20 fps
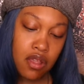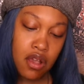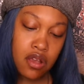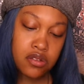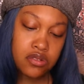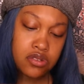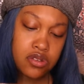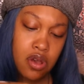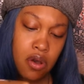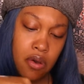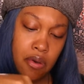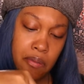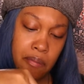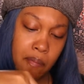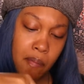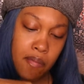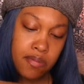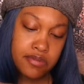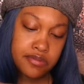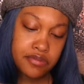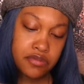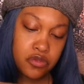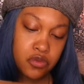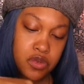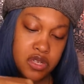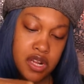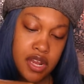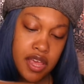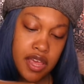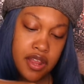So we
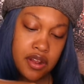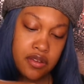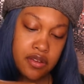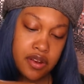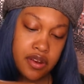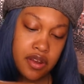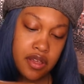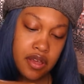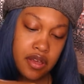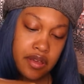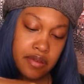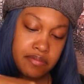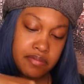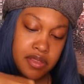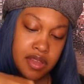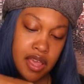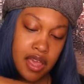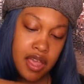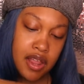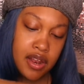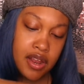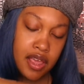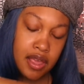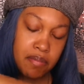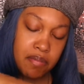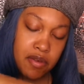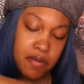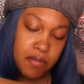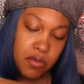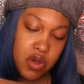laid on, they
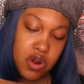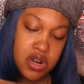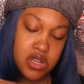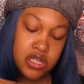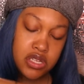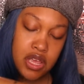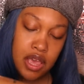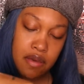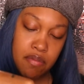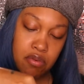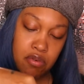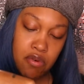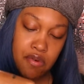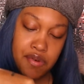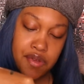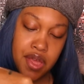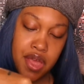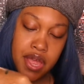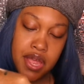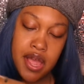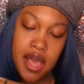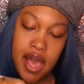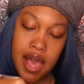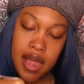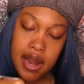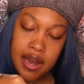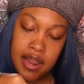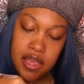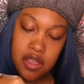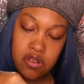put me on the table.
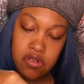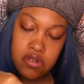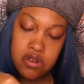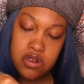I laid on